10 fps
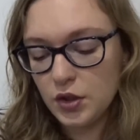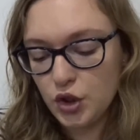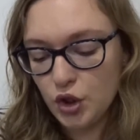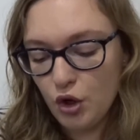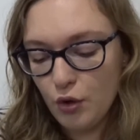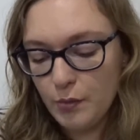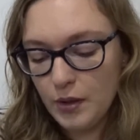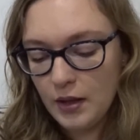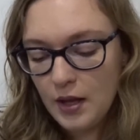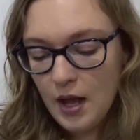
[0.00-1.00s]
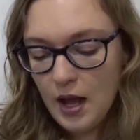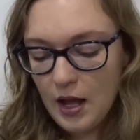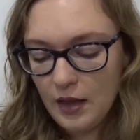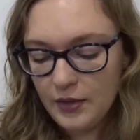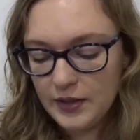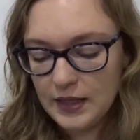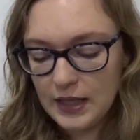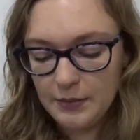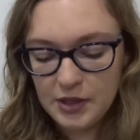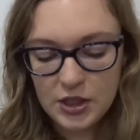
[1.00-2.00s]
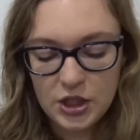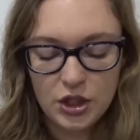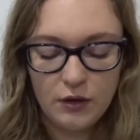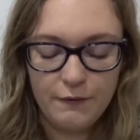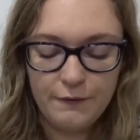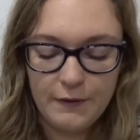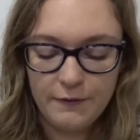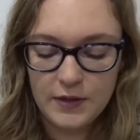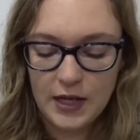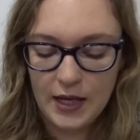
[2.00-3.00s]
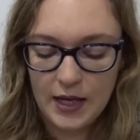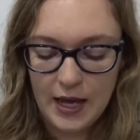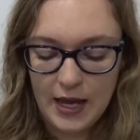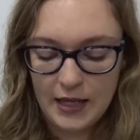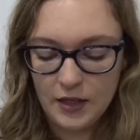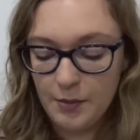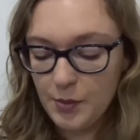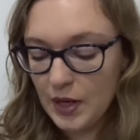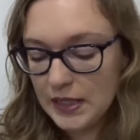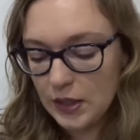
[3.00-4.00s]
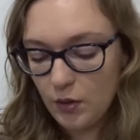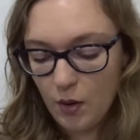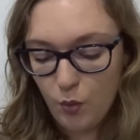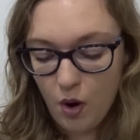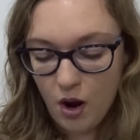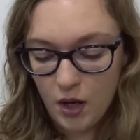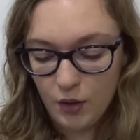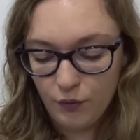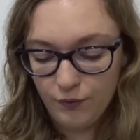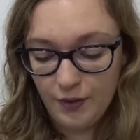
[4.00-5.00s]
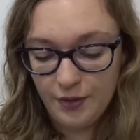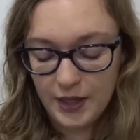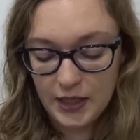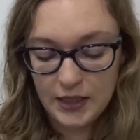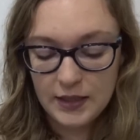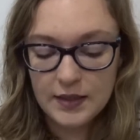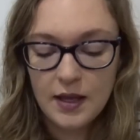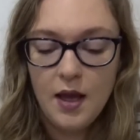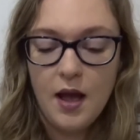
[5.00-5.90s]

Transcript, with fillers: Shop. These are limited edition of 50, and I've been waiting quite a while for these.